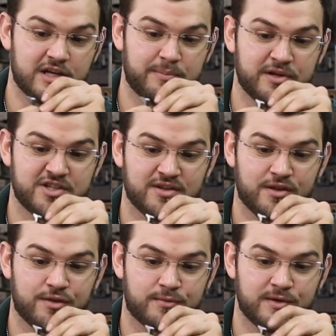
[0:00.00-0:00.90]
you can push it
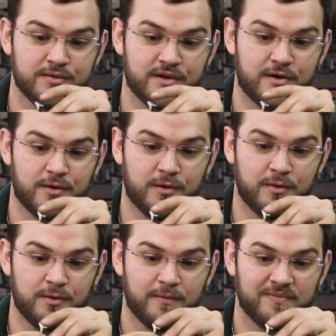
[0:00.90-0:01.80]
through the
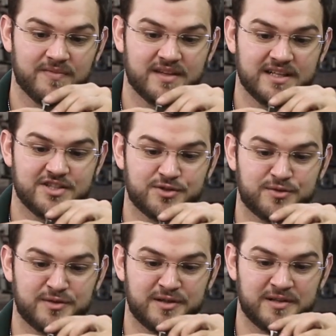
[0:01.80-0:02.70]
hole that
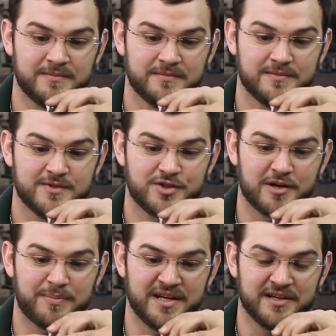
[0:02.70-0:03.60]
your
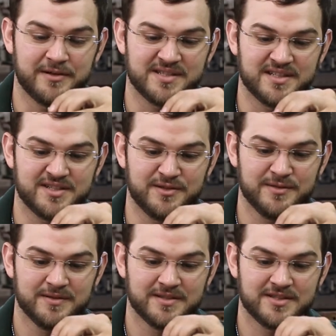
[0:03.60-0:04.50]
trigger pin goes
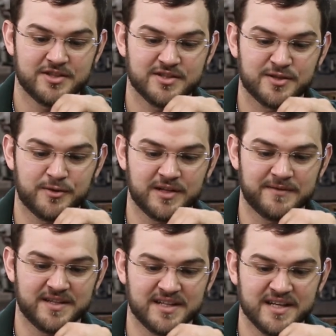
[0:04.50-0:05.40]
into to just hold
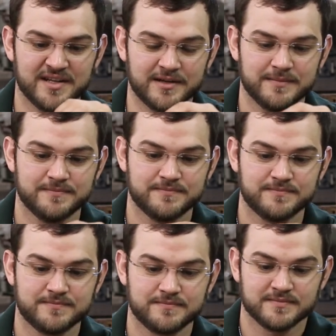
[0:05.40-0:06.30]
everything together.
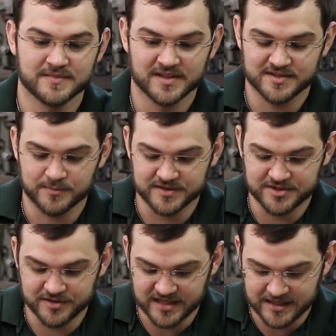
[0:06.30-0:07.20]
So once
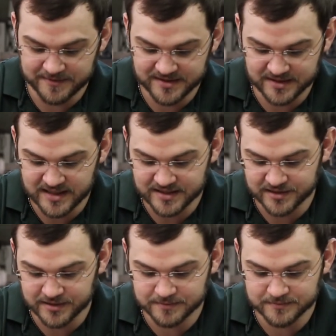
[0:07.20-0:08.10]
you get everything lined
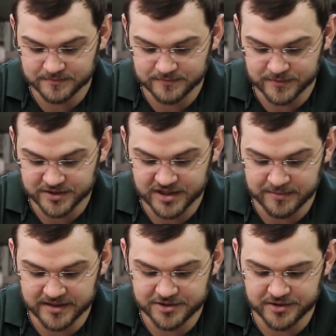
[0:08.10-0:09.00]
up, which
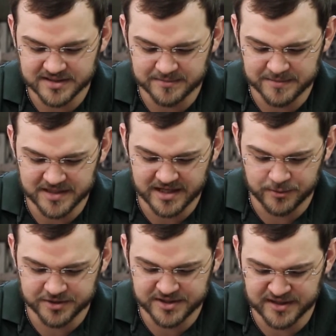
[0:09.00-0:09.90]
can be a trick, sometimes you got to
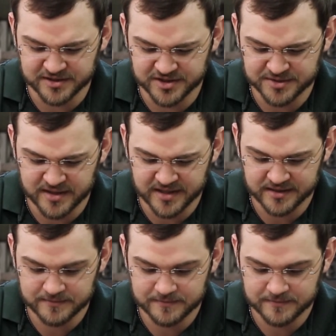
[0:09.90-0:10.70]
hold your tongue just right.